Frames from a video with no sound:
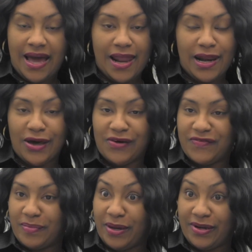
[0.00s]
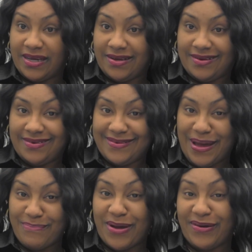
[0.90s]
I love America.
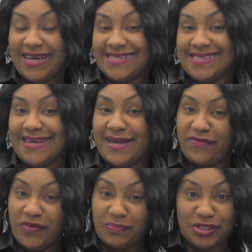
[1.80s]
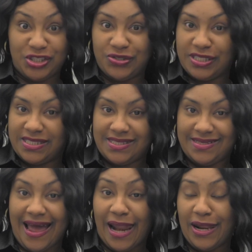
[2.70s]
America is a land of
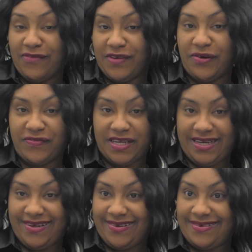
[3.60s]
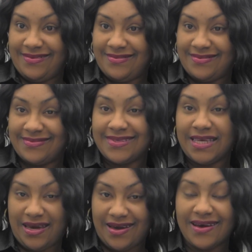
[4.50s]
opportunity. I love it over here. Yeah.